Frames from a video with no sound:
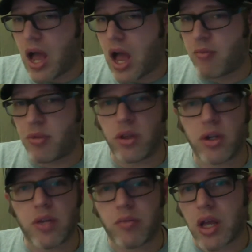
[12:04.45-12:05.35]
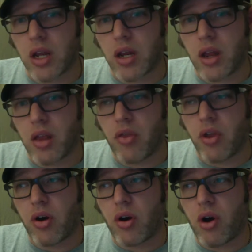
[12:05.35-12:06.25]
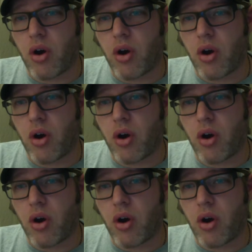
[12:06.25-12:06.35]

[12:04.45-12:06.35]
I've been looking, man. There